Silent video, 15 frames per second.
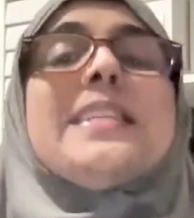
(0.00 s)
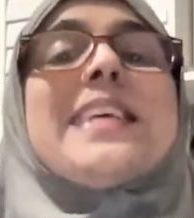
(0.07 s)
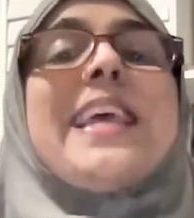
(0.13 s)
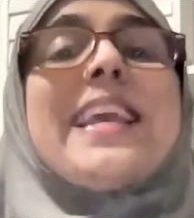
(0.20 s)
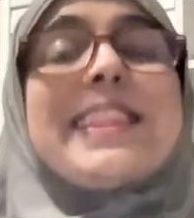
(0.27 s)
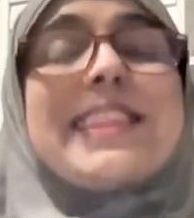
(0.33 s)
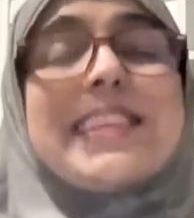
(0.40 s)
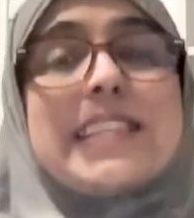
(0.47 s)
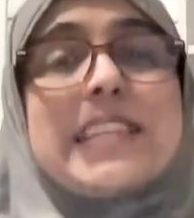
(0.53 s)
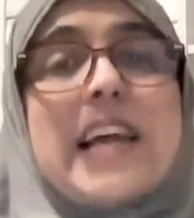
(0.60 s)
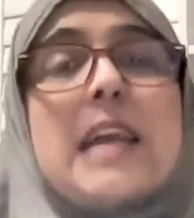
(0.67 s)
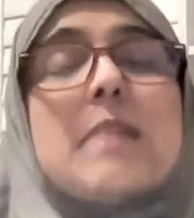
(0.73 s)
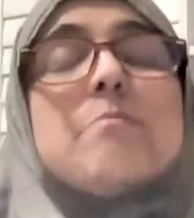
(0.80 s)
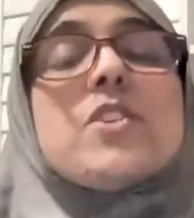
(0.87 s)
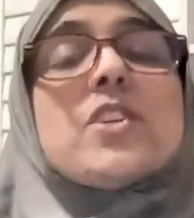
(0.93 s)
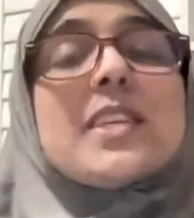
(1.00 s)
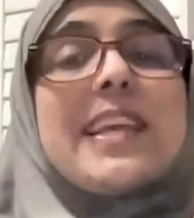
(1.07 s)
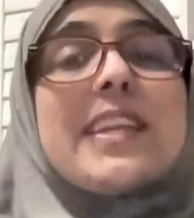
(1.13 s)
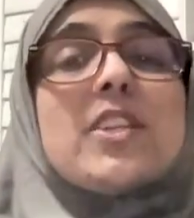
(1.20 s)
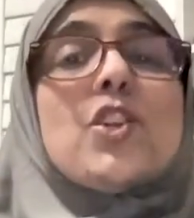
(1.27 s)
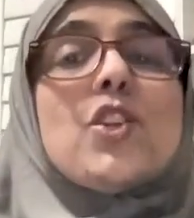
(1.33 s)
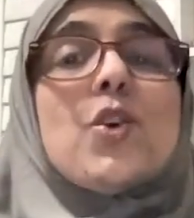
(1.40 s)
Take the time to
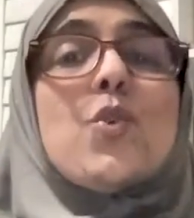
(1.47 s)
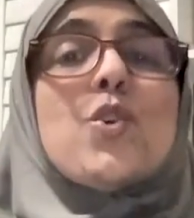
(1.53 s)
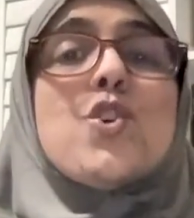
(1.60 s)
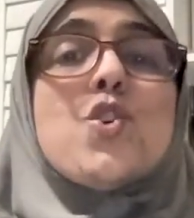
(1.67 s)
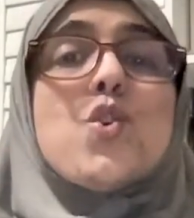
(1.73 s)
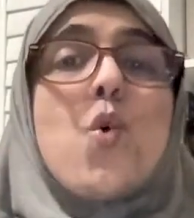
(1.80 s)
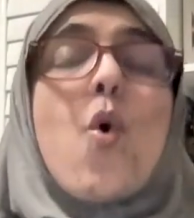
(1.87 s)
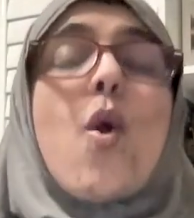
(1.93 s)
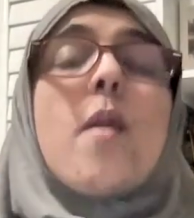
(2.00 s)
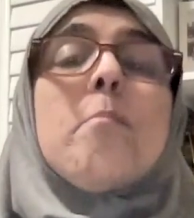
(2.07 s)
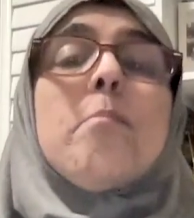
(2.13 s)
get to know your